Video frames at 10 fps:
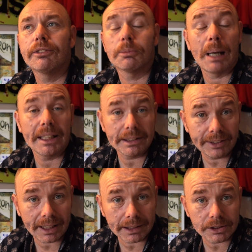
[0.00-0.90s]
from
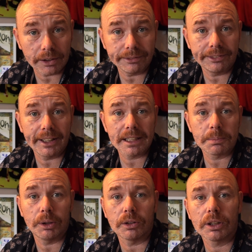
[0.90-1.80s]
Halifax on
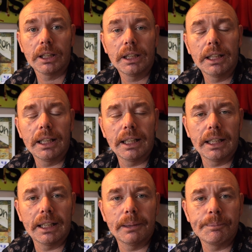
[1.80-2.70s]
Facebook.
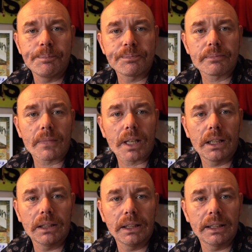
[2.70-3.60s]
And
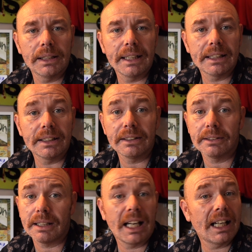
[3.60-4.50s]

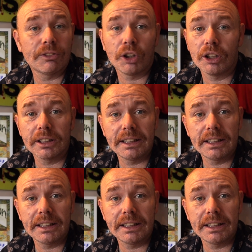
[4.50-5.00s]
he'll have all